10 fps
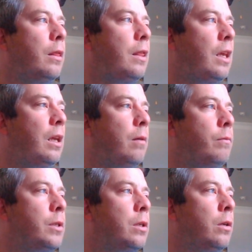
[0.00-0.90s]

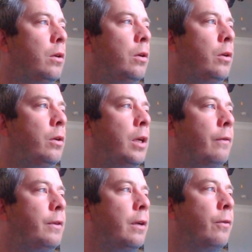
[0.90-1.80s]
themes. You
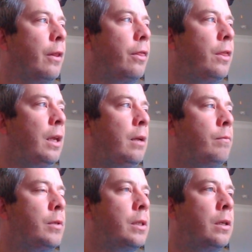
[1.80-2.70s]
have different
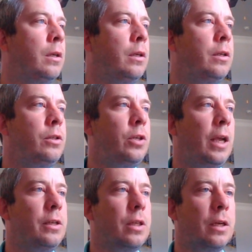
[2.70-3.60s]
themes.
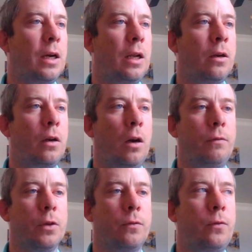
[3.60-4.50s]
Change the color of
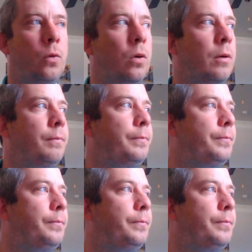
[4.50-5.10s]
your form.